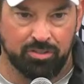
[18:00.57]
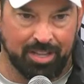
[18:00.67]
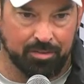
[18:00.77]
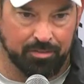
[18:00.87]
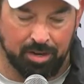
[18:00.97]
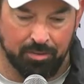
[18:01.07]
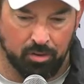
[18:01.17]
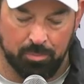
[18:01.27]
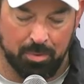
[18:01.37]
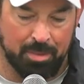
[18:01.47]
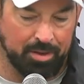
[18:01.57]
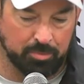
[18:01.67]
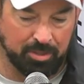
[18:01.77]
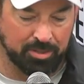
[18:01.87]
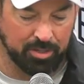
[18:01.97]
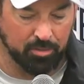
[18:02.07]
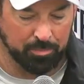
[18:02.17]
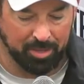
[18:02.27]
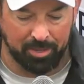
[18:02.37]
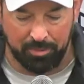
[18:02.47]
stand in front of a group of men, especially a
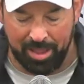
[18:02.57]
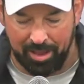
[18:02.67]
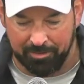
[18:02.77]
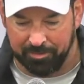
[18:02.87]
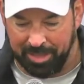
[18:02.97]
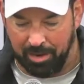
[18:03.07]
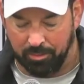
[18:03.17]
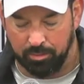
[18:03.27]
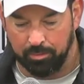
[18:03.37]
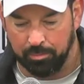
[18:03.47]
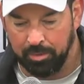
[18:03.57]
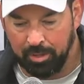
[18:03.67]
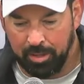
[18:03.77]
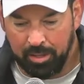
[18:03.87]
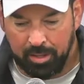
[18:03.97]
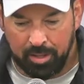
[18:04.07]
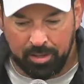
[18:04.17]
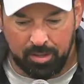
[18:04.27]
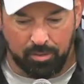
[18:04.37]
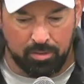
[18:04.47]
group like we have in that room,
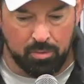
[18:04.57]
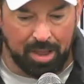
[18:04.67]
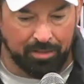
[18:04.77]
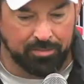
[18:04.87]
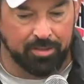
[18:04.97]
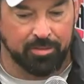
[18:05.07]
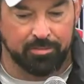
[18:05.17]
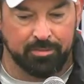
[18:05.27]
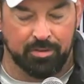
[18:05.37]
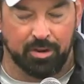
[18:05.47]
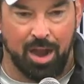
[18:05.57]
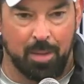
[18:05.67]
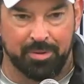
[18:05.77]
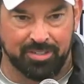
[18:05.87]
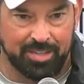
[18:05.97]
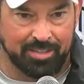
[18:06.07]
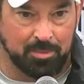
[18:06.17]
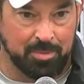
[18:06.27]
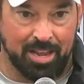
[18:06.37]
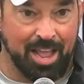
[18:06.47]
you know, you have to, your competency has
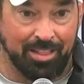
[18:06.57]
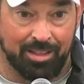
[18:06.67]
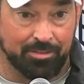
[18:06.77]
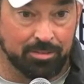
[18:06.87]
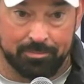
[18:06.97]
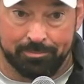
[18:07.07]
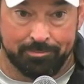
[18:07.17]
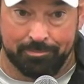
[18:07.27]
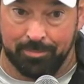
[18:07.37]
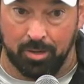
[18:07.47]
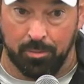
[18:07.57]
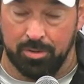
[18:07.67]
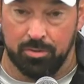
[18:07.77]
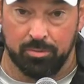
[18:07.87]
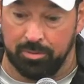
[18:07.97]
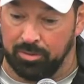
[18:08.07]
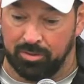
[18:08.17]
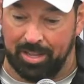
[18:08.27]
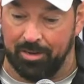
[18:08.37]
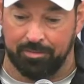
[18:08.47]
to be at a high level. You know, when you
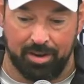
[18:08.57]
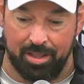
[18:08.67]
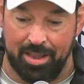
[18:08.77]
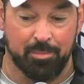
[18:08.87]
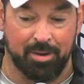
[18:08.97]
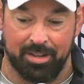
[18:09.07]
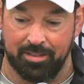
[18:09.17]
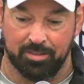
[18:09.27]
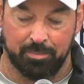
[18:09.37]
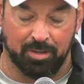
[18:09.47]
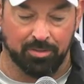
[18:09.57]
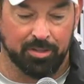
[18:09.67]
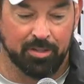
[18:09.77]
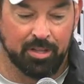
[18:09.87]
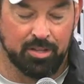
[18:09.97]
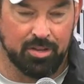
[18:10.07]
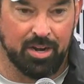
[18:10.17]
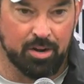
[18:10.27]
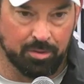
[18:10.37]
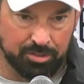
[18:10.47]
stand in front of anybody in this building, you got to
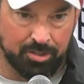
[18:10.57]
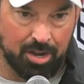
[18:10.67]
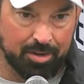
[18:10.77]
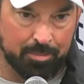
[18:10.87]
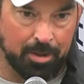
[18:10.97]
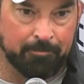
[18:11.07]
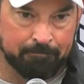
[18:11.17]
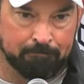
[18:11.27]
know what you're talking about.